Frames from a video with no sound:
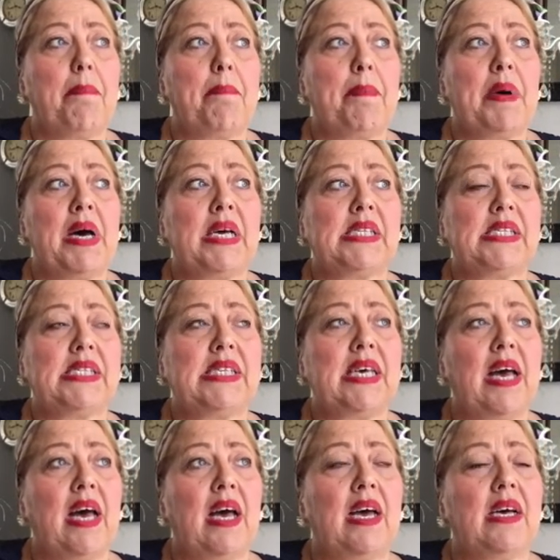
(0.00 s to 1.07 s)
but
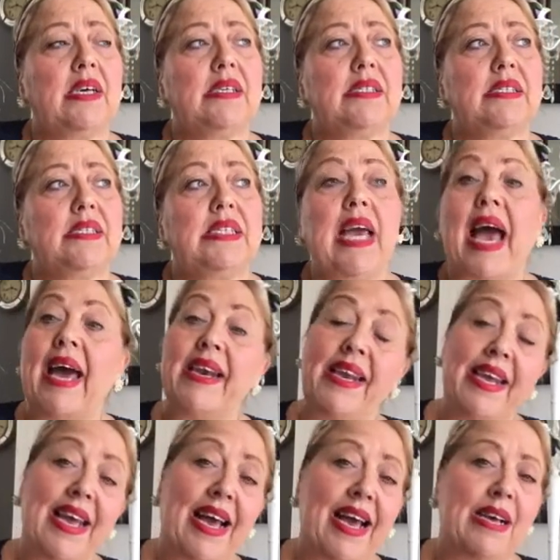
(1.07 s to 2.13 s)
and
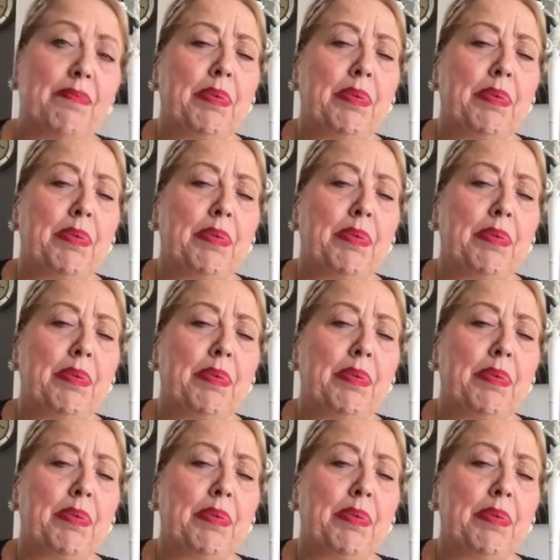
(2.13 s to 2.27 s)
he had,